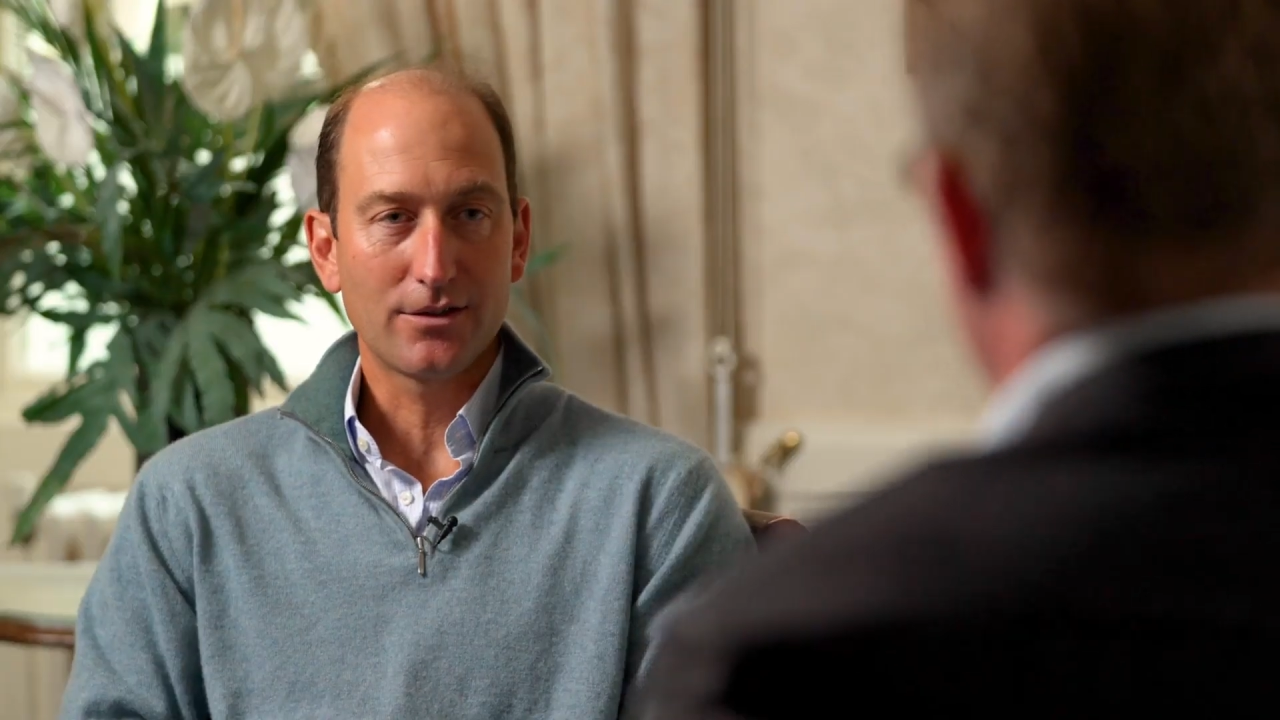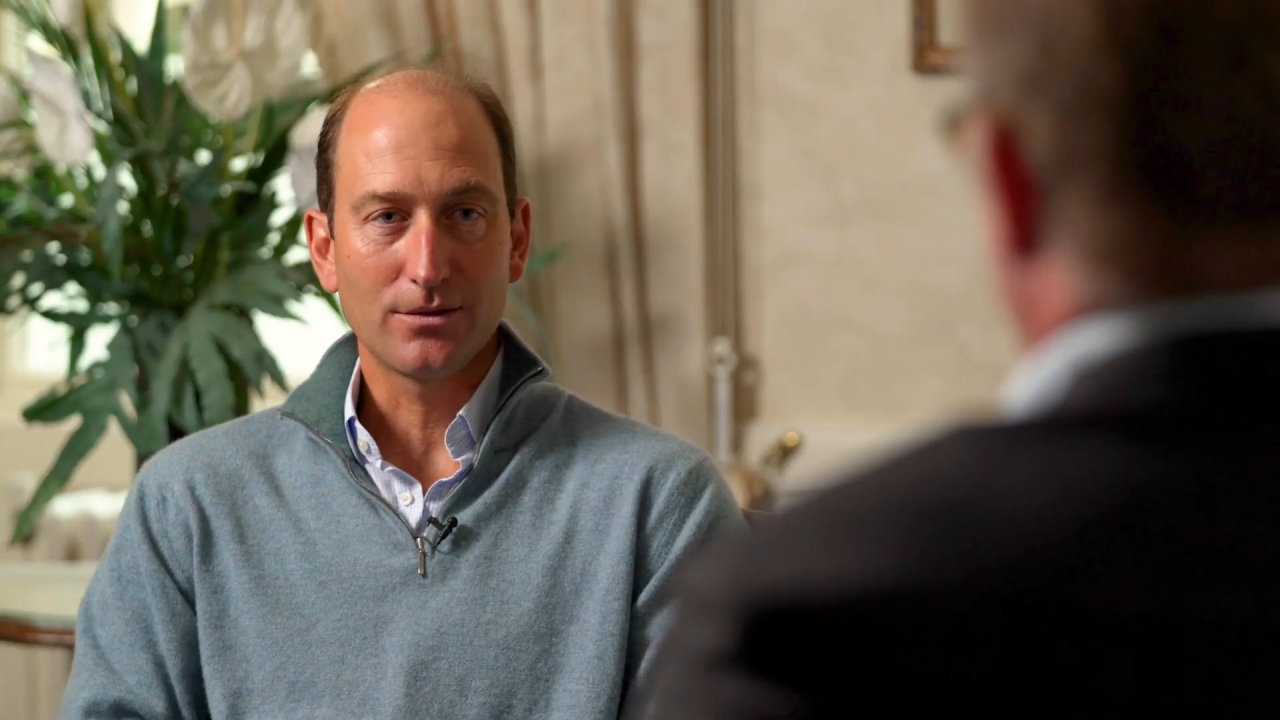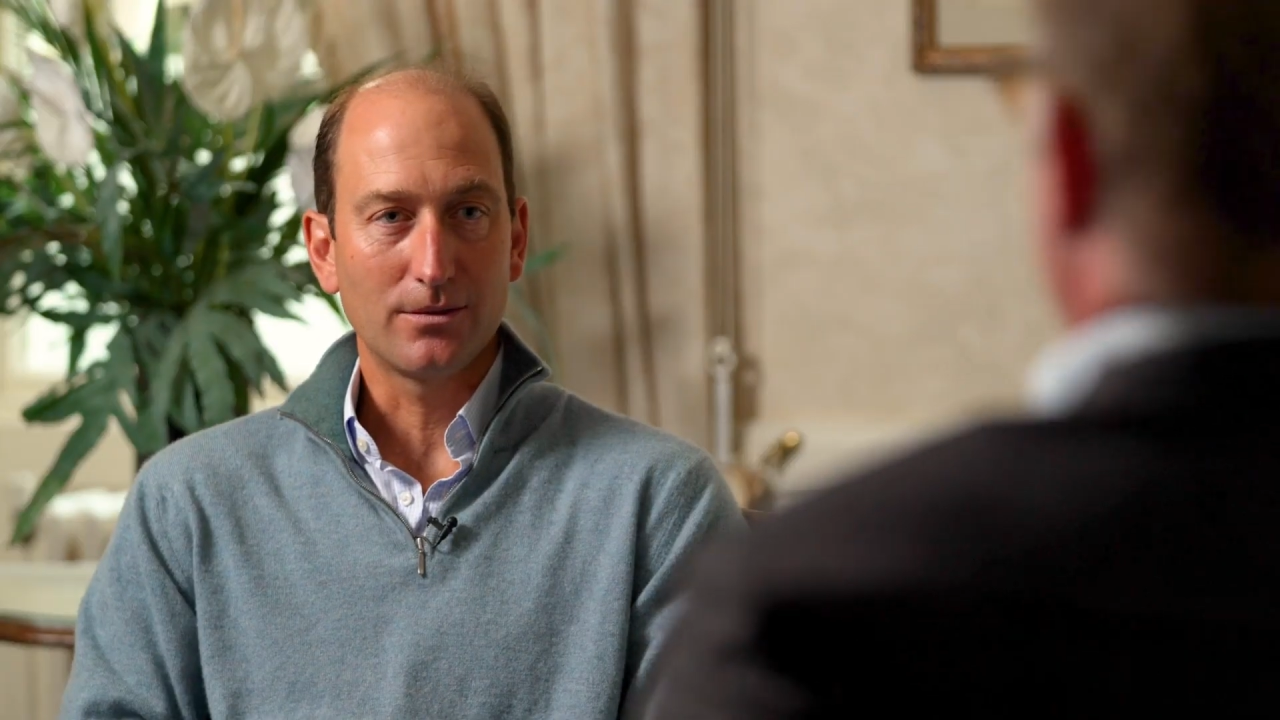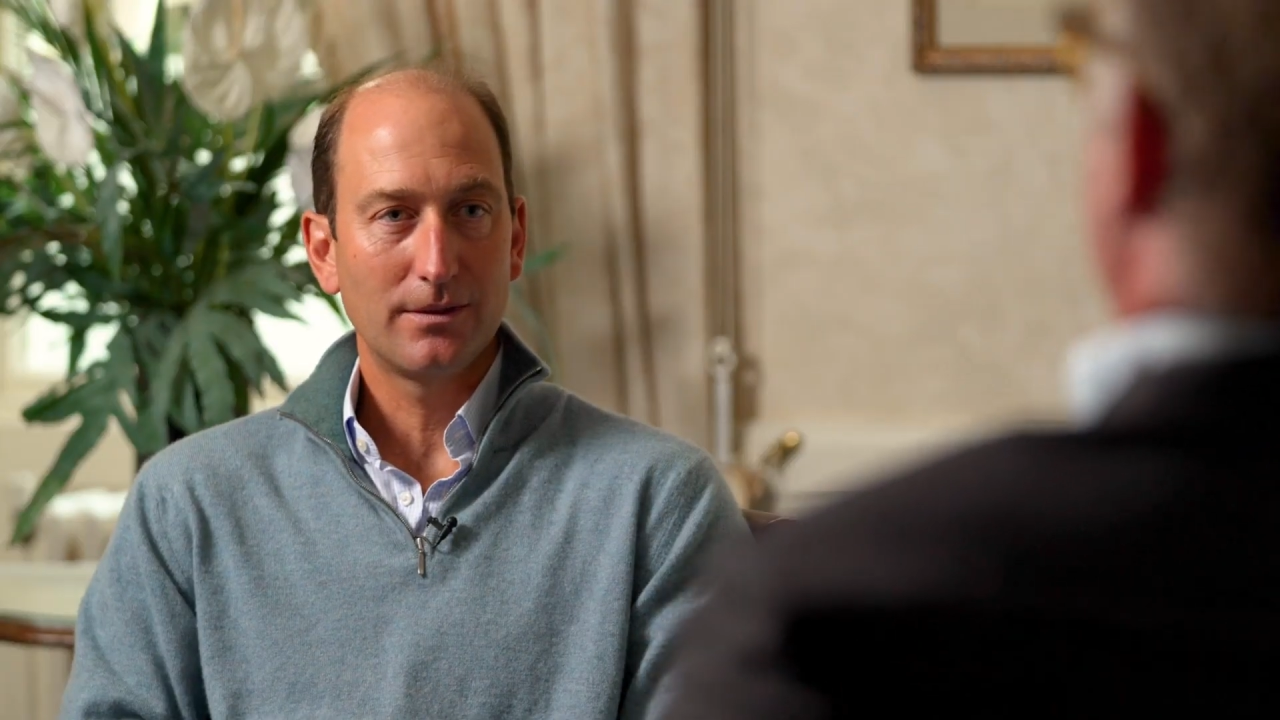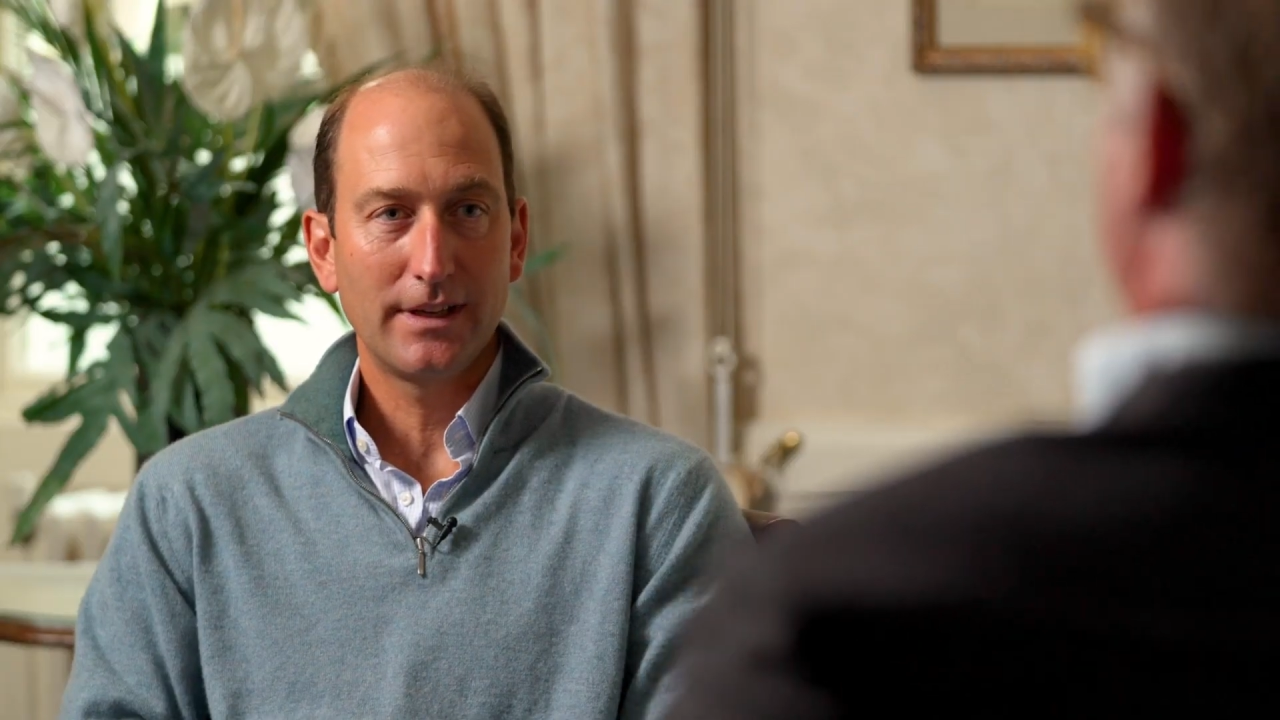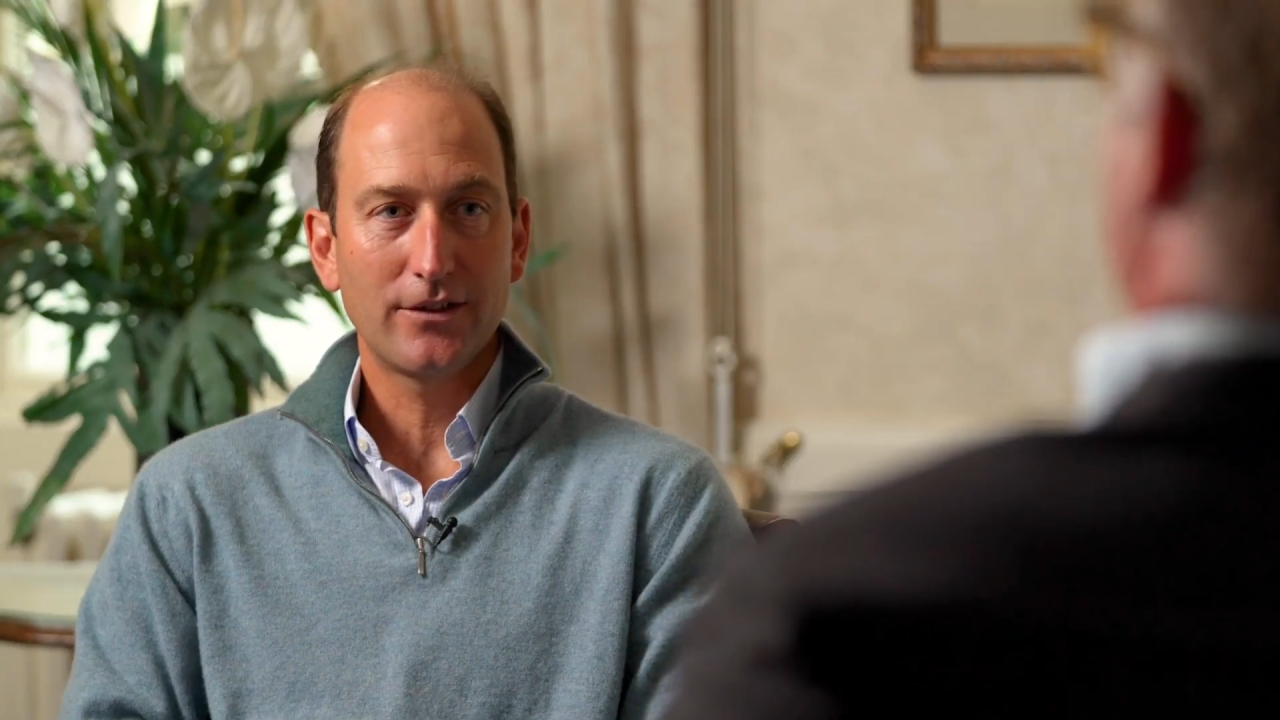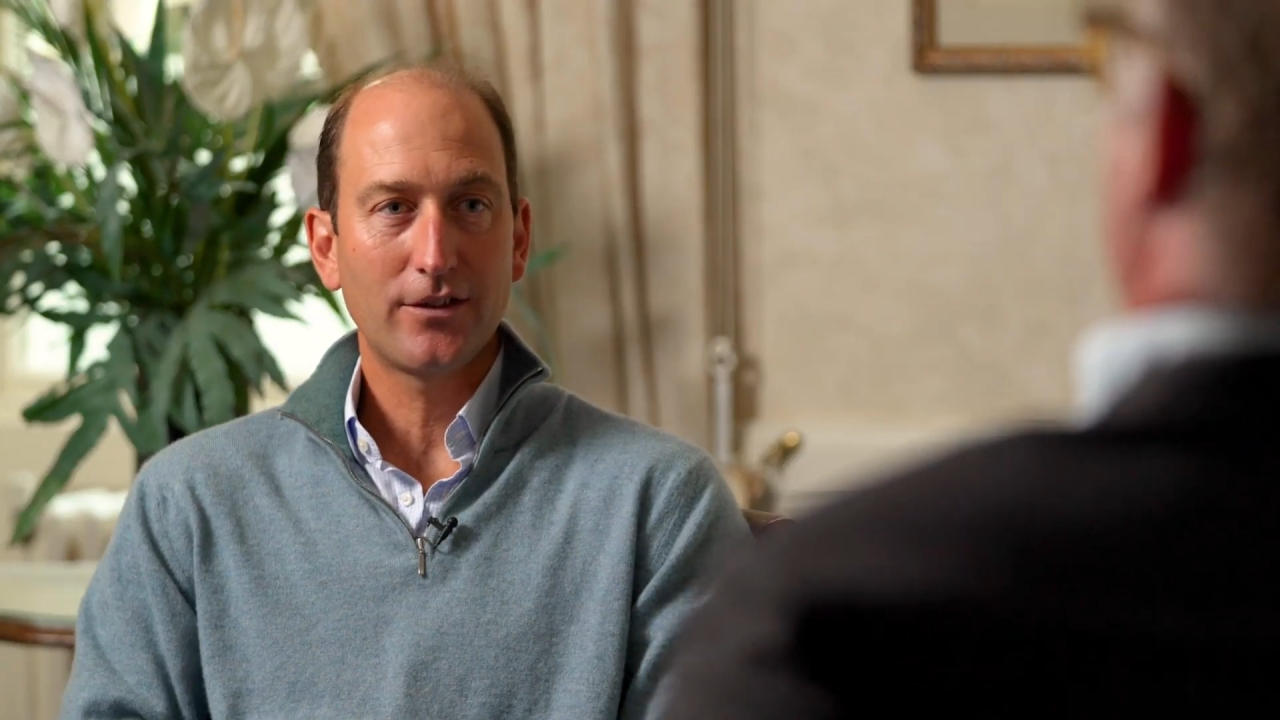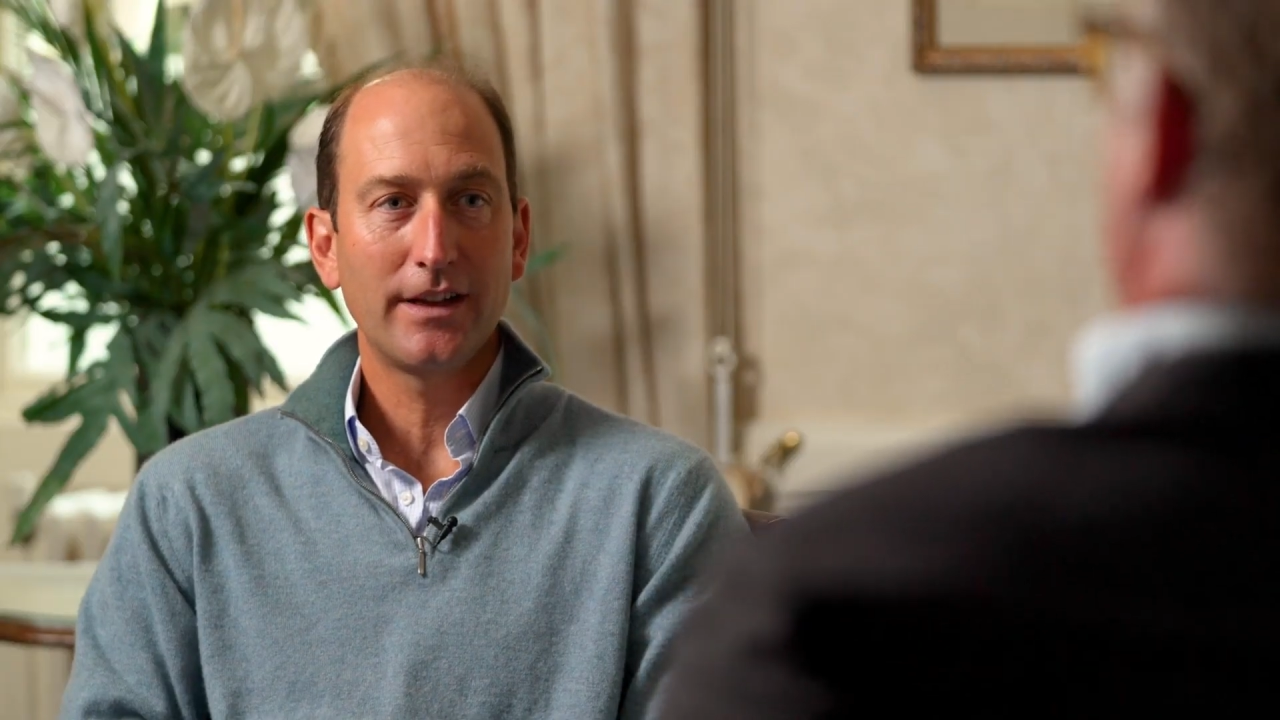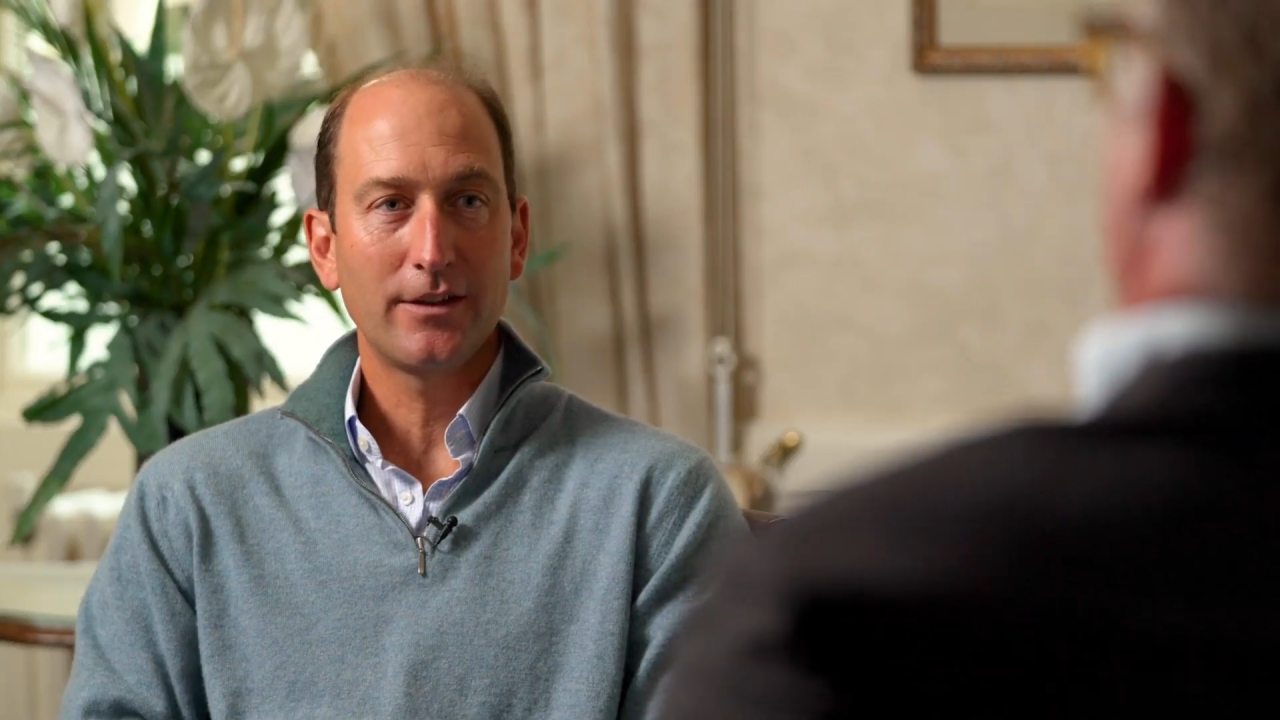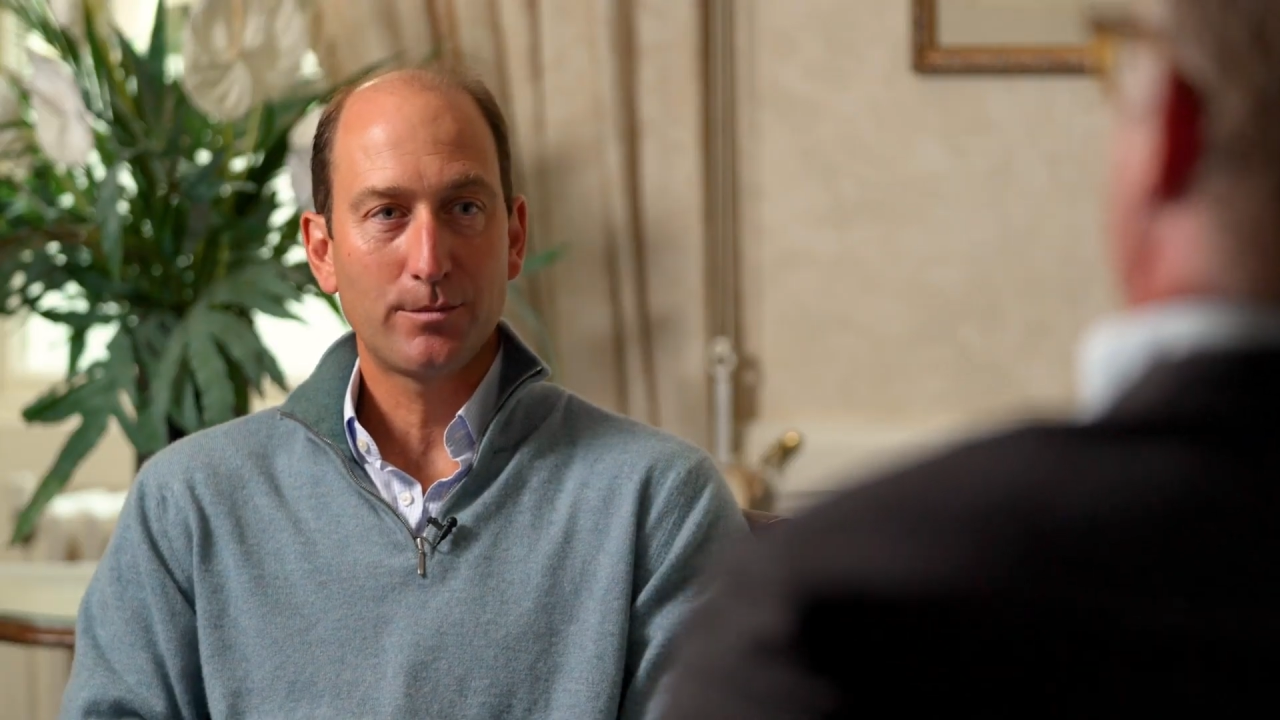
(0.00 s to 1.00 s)
None at all.
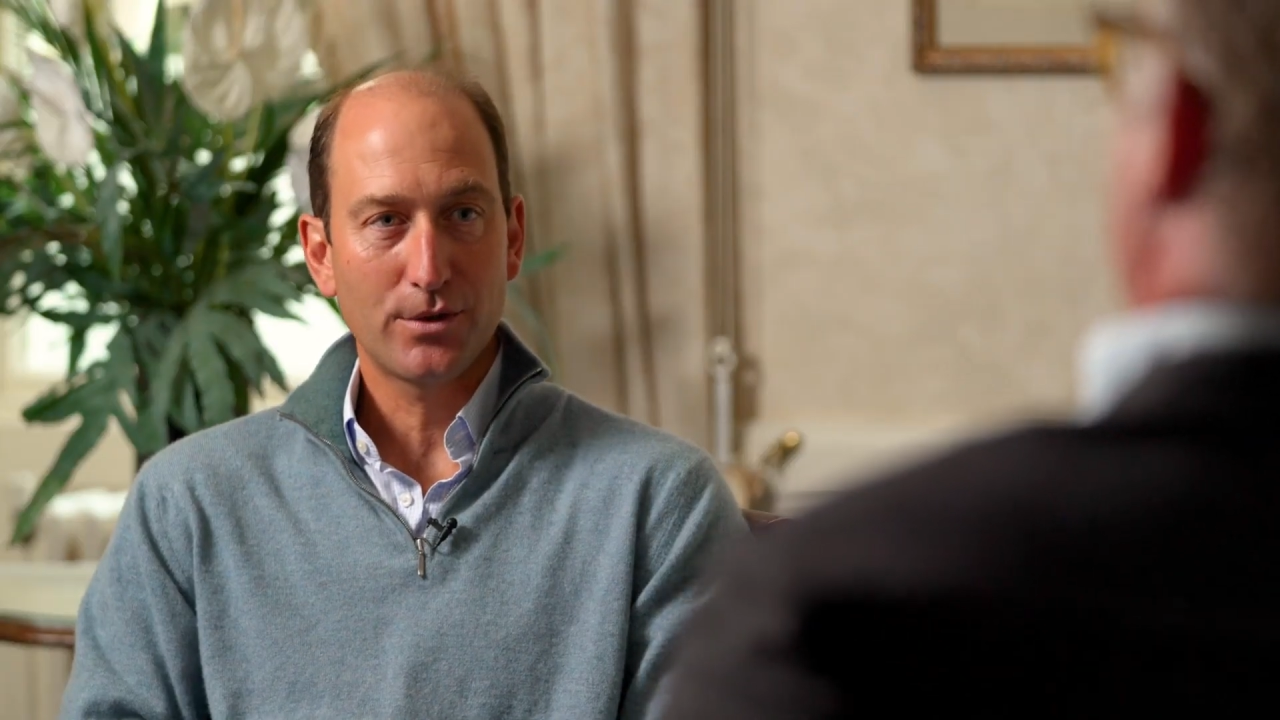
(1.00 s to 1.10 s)
It's